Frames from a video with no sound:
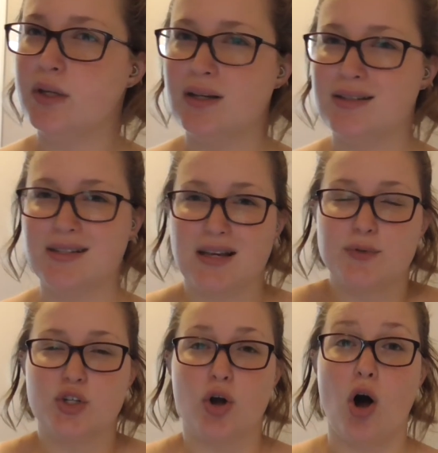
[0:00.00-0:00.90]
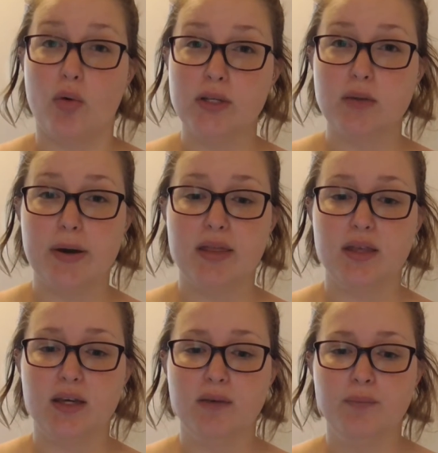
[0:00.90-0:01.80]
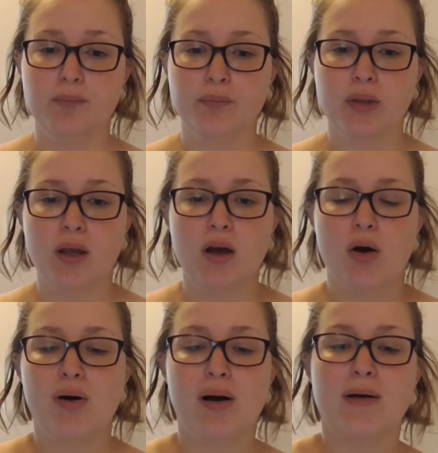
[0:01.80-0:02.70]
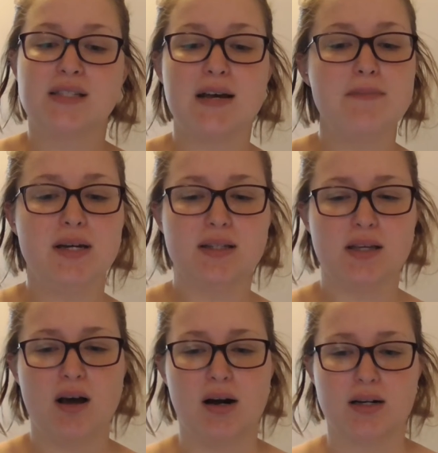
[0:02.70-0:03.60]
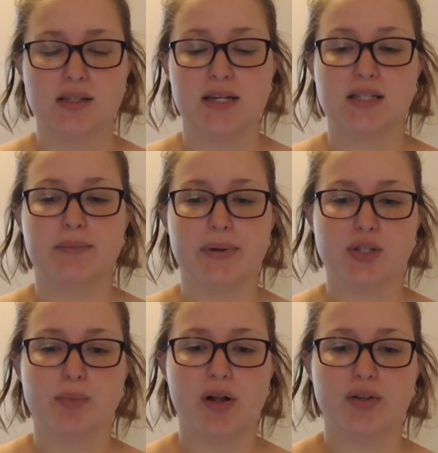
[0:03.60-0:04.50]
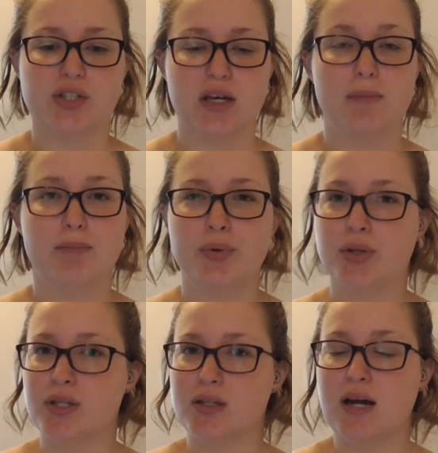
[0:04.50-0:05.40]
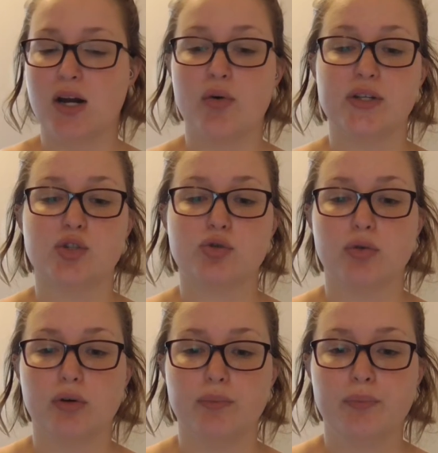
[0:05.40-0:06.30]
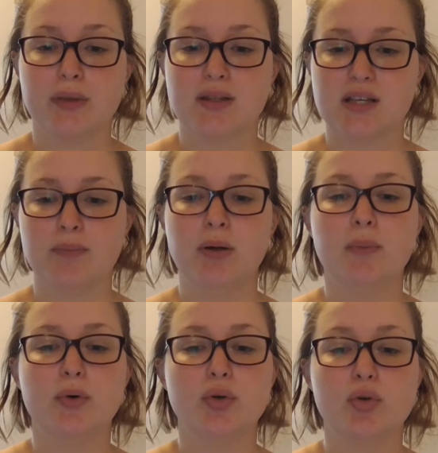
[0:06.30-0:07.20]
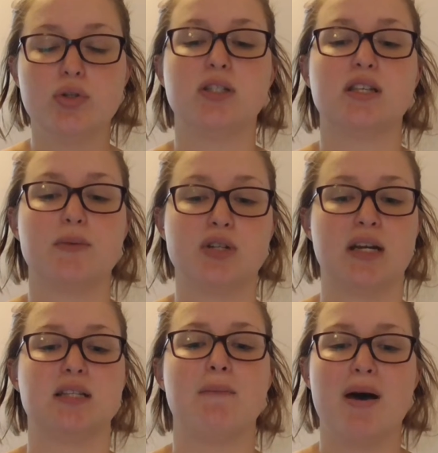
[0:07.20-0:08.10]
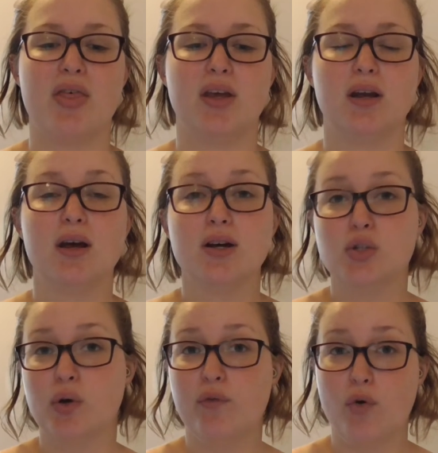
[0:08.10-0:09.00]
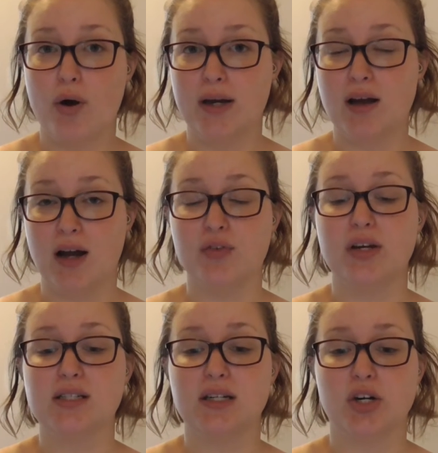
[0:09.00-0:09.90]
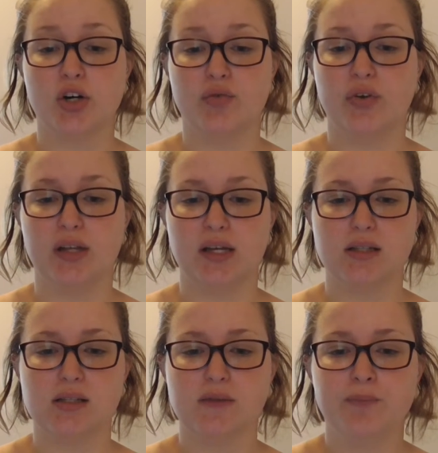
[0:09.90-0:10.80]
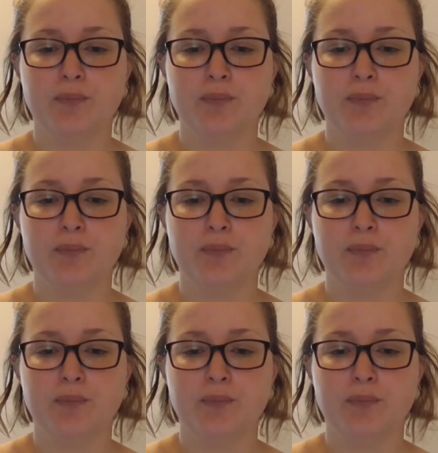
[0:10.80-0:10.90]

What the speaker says: Is deception always a bad thing? Some may say honesty is the best policy, but this is not always true. Some people use deception as a method to avoid conflict and hurt feelings.